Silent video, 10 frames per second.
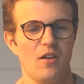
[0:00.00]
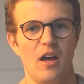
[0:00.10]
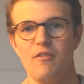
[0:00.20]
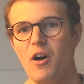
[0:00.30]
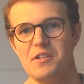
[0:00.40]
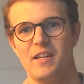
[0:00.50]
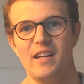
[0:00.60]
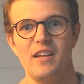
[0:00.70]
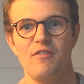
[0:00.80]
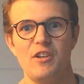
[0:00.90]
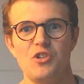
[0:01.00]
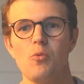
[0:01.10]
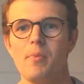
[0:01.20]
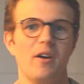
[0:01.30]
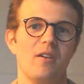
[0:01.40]
advising an
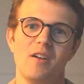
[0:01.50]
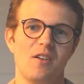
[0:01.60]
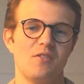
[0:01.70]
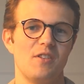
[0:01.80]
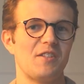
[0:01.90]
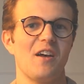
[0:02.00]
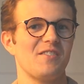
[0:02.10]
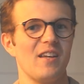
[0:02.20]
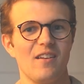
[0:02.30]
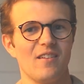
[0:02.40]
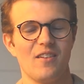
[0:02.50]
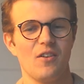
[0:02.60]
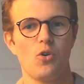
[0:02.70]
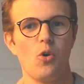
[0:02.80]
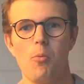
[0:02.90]
individual but discussing
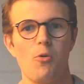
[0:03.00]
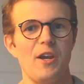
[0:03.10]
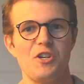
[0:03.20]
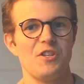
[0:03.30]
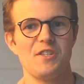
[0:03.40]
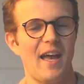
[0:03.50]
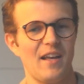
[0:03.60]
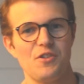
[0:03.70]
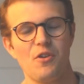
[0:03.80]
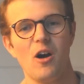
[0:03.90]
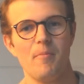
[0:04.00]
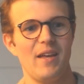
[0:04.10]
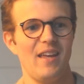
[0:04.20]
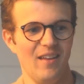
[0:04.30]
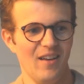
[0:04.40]
corporation tax. You can't
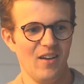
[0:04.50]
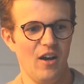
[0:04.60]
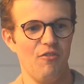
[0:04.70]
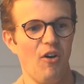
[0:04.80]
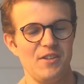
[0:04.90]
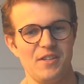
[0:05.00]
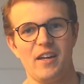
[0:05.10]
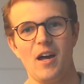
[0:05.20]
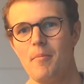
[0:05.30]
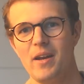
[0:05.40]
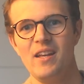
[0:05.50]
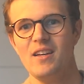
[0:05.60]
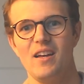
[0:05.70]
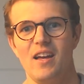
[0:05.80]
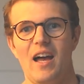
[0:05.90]
be advising a company
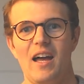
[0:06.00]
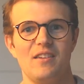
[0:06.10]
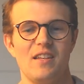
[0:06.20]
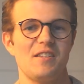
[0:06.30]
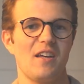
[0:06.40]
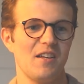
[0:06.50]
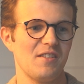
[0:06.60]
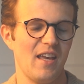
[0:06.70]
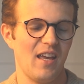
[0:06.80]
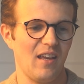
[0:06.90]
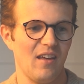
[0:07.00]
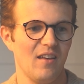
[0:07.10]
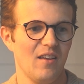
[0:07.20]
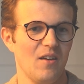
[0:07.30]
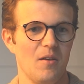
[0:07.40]
and discussing
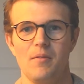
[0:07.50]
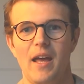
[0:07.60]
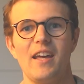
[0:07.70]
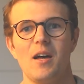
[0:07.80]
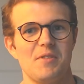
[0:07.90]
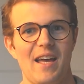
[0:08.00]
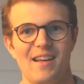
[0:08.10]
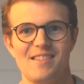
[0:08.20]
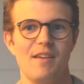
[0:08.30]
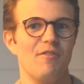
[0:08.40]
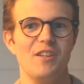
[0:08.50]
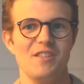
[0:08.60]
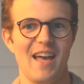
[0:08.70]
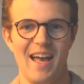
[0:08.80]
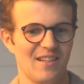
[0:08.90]
income tax, dividend
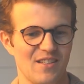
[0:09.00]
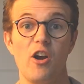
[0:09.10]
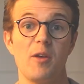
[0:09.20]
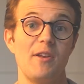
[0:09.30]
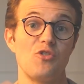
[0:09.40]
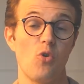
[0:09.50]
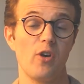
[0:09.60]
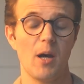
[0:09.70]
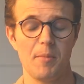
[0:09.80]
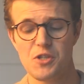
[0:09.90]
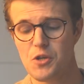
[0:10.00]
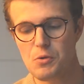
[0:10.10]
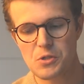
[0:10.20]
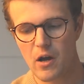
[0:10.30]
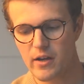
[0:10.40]
tax. I recommend drawing up a
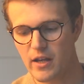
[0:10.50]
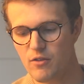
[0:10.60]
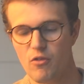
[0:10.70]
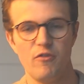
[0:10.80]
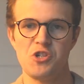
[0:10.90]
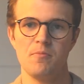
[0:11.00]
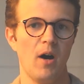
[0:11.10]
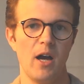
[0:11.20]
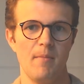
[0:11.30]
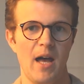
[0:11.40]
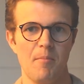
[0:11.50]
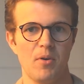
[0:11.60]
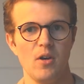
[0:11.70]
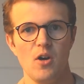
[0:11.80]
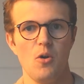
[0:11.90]
two-sided revision mind map
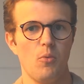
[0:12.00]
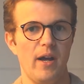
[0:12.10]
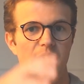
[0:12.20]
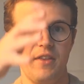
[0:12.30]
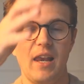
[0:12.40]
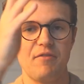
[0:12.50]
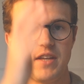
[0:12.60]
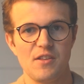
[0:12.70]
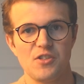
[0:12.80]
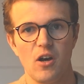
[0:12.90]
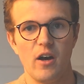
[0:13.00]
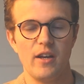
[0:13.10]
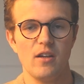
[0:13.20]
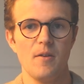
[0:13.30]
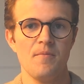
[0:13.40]
where the left-hand side